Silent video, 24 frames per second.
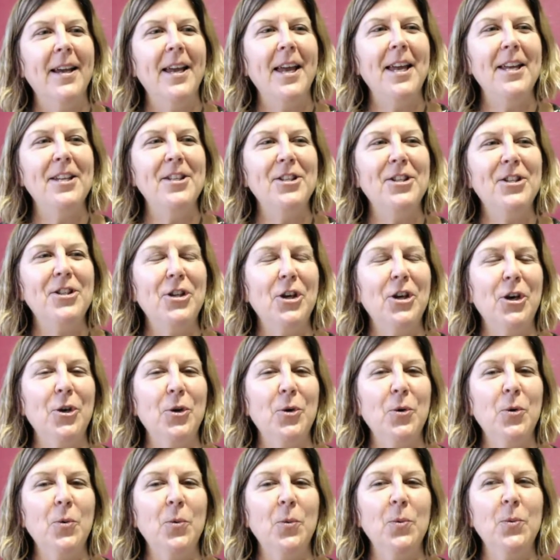And
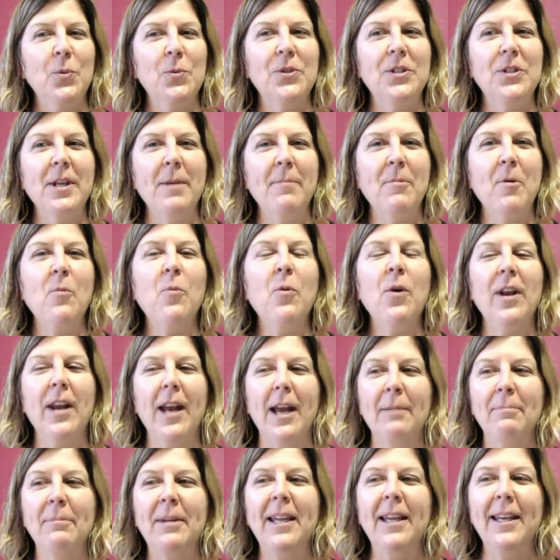so some of what
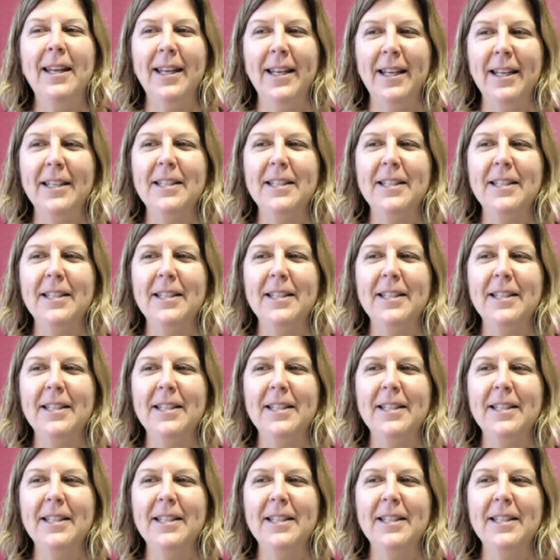I'm getting